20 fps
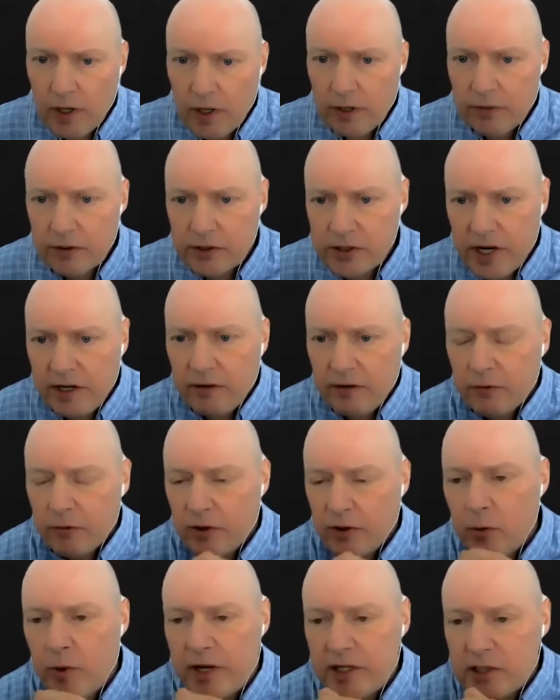there's kind of
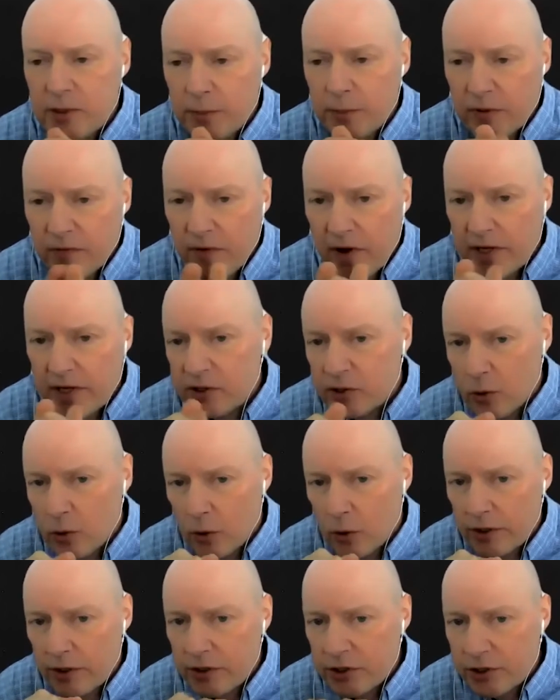3 ways to provide
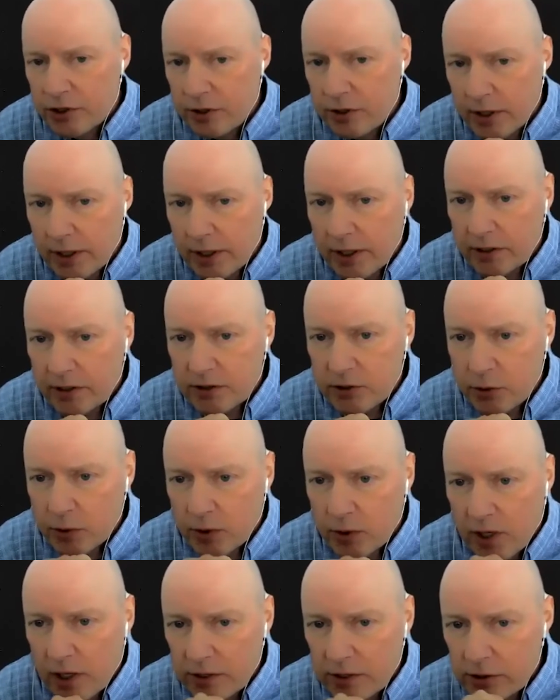storage to
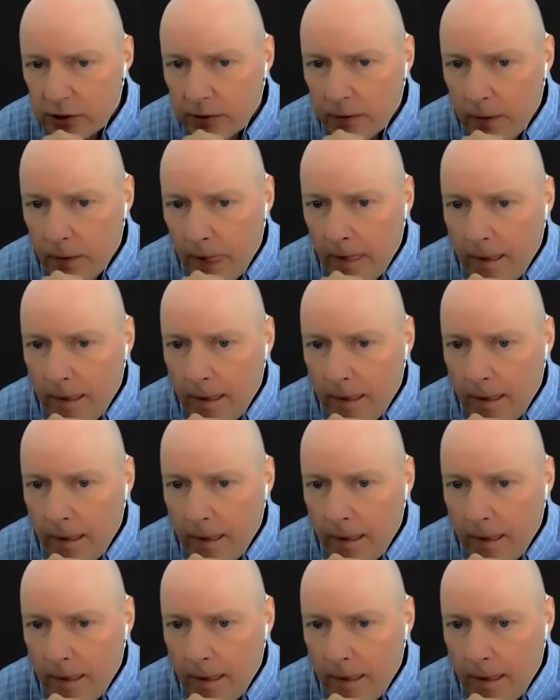a cluster.